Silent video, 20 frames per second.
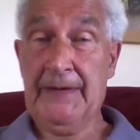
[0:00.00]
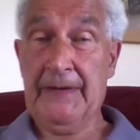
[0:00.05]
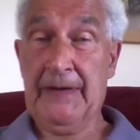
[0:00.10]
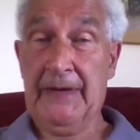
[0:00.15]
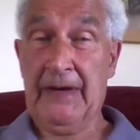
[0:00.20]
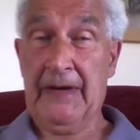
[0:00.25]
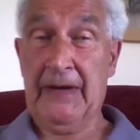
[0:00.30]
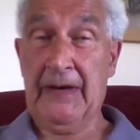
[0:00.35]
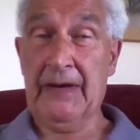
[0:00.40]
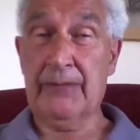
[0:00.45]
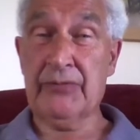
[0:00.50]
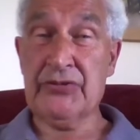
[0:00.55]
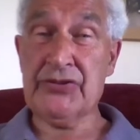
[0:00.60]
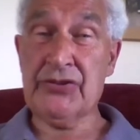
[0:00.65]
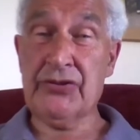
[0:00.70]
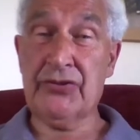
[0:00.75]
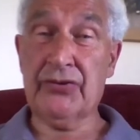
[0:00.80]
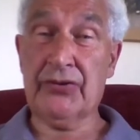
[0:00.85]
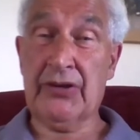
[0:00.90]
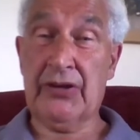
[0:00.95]
I
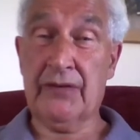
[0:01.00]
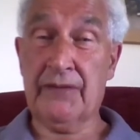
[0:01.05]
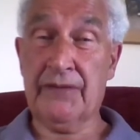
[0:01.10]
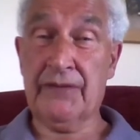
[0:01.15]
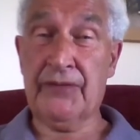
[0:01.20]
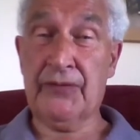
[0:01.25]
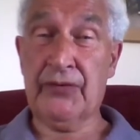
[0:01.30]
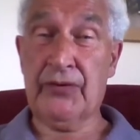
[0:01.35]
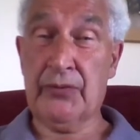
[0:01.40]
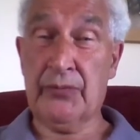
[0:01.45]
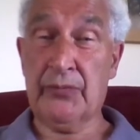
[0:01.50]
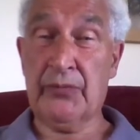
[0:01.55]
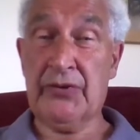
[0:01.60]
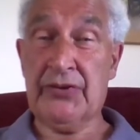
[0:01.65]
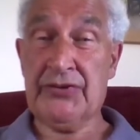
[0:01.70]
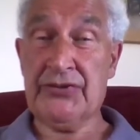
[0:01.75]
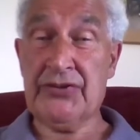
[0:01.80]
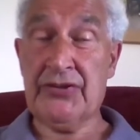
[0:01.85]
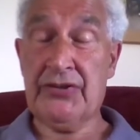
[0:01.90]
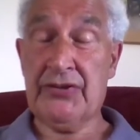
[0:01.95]
was looking
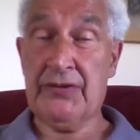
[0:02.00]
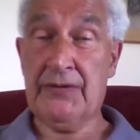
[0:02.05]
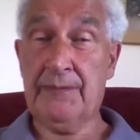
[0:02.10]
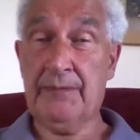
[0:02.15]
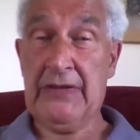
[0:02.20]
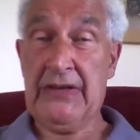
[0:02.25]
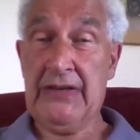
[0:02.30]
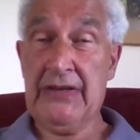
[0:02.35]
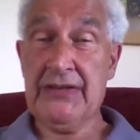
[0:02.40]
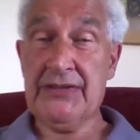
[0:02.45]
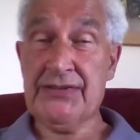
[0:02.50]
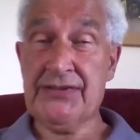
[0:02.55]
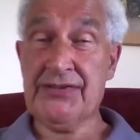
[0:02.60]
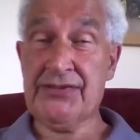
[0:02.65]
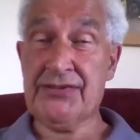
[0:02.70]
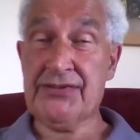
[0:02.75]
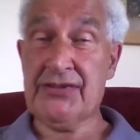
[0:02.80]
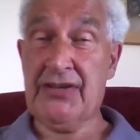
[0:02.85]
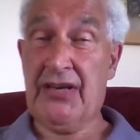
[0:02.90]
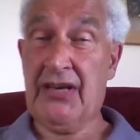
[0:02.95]
forward to
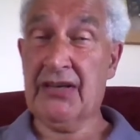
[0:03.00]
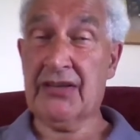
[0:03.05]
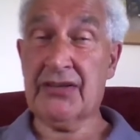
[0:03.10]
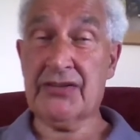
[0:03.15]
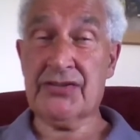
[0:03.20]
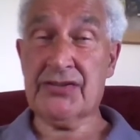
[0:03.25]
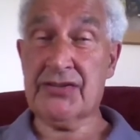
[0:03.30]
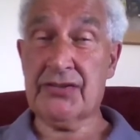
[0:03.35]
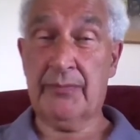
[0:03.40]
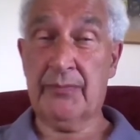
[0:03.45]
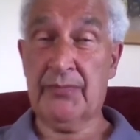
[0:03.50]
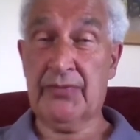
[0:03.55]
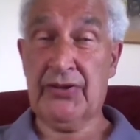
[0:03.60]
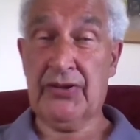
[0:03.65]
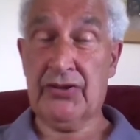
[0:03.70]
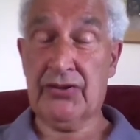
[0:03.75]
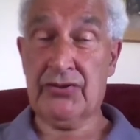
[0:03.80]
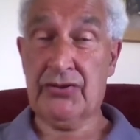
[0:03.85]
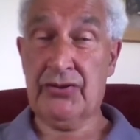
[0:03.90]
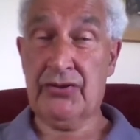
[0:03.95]
saying
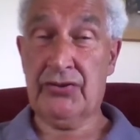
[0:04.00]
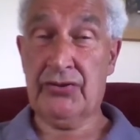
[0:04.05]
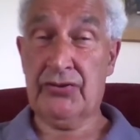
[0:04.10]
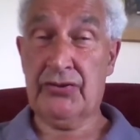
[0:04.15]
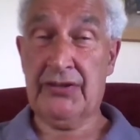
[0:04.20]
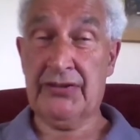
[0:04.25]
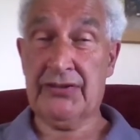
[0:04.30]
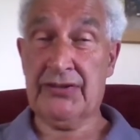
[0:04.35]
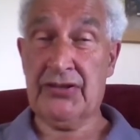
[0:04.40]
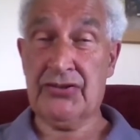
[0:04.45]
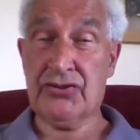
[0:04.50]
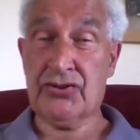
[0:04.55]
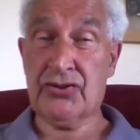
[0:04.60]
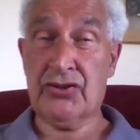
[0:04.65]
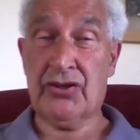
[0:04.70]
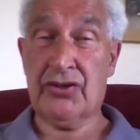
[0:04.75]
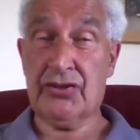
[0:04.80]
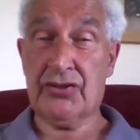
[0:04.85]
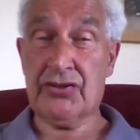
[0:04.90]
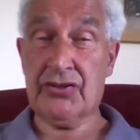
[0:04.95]
something to you at the
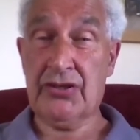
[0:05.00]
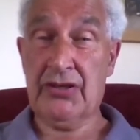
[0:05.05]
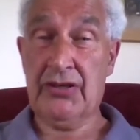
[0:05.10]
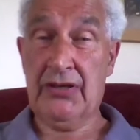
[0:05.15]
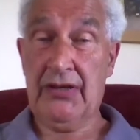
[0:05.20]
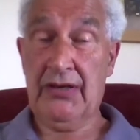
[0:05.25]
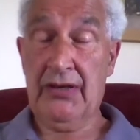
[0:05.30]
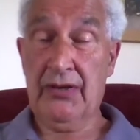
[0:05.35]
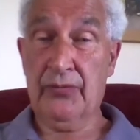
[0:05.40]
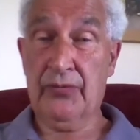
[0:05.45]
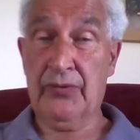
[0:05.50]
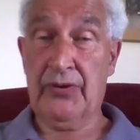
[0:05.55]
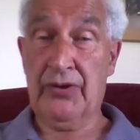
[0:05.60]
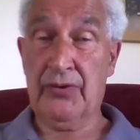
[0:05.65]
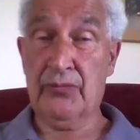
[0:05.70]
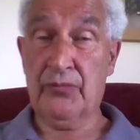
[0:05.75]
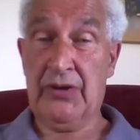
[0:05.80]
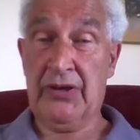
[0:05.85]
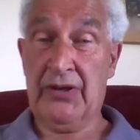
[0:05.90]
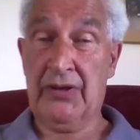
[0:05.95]
church
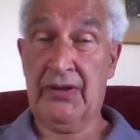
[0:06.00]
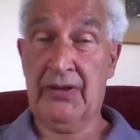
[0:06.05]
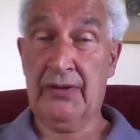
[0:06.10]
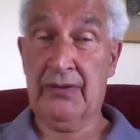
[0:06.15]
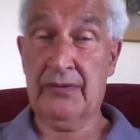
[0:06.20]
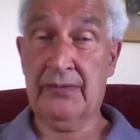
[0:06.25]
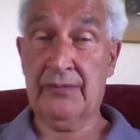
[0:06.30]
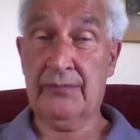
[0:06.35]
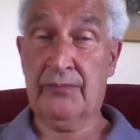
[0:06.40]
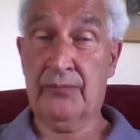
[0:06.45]
when we